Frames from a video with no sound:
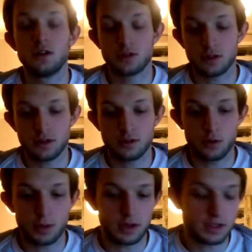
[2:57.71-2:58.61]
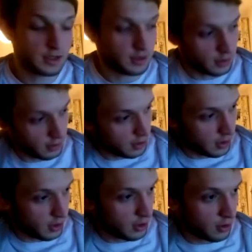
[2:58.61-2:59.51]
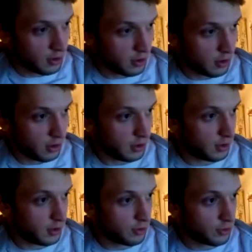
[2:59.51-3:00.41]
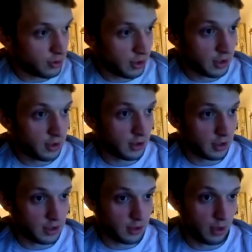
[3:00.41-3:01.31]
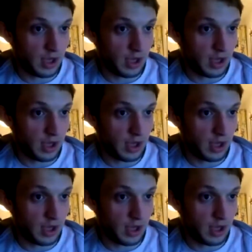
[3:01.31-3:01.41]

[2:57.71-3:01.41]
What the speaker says: So I thought about this, and yeah, and then I also added like some